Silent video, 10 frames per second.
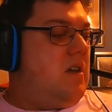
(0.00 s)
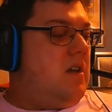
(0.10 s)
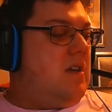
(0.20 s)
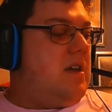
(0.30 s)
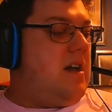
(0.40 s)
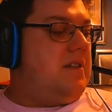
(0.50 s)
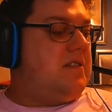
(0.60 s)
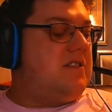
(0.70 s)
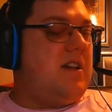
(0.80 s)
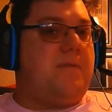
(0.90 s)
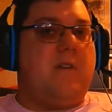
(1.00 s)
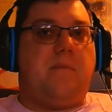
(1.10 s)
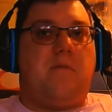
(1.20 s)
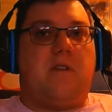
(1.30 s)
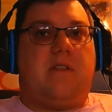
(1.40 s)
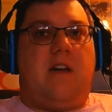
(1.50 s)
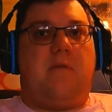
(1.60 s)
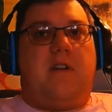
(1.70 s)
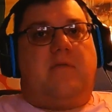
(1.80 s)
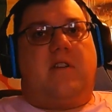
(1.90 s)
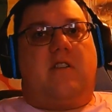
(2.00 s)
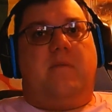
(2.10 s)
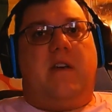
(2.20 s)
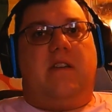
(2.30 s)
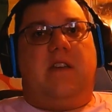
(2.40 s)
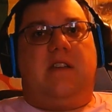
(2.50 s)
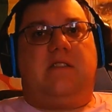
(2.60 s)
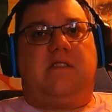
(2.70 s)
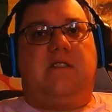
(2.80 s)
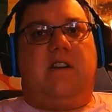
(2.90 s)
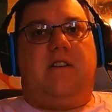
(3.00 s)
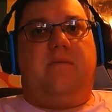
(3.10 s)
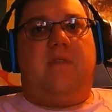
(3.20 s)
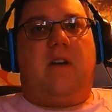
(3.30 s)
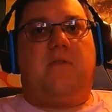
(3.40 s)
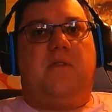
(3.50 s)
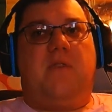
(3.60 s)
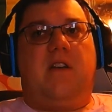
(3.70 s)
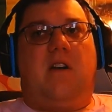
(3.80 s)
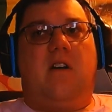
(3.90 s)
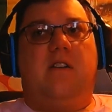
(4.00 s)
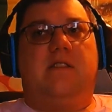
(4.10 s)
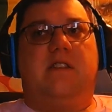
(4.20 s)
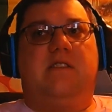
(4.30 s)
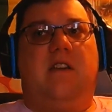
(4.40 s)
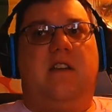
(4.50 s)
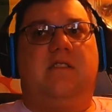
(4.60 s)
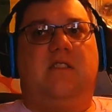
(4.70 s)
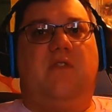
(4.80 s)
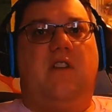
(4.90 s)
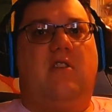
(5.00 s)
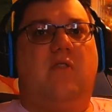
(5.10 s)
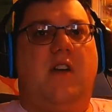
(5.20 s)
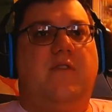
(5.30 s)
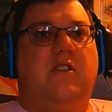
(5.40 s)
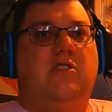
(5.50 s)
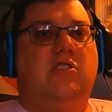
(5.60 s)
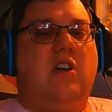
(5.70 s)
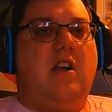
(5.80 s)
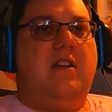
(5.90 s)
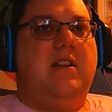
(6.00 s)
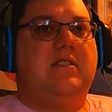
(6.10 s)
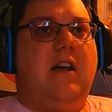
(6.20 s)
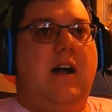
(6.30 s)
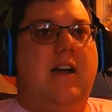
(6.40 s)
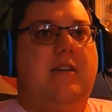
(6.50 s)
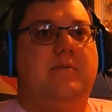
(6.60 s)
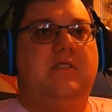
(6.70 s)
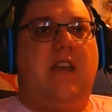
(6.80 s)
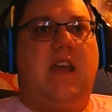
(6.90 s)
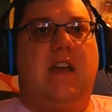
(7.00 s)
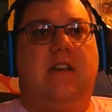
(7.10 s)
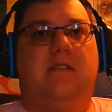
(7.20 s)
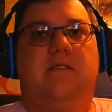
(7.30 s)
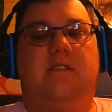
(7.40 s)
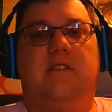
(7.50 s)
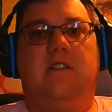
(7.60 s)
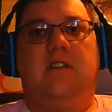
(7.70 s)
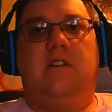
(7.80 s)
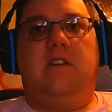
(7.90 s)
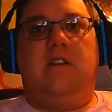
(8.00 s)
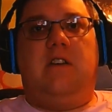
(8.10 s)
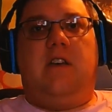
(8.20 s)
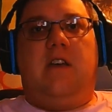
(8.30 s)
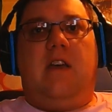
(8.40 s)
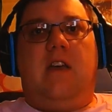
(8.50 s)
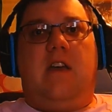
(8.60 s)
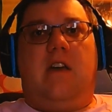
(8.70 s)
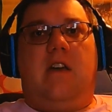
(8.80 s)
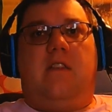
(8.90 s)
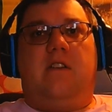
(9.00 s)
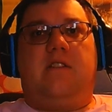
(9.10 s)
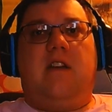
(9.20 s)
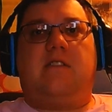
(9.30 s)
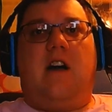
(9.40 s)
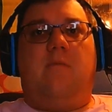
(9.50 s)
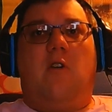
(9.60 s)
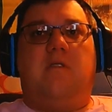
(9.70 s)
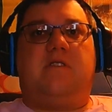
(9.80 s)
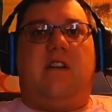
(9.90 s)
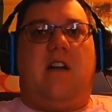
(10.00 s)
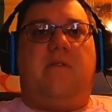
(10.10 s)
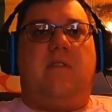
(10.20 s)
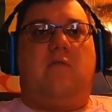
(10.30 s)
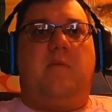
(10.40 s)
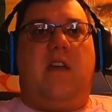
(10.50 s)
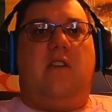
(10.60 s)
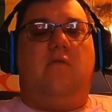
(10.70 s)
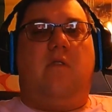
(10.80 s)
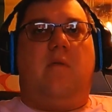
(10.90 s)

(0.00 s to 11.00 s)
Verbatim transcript: Yeah, this is definitely a book that I would not recommend. It's not for the faint-hearted, as I said. It's very graphic and shocking at times, and it's got moments that I think will make you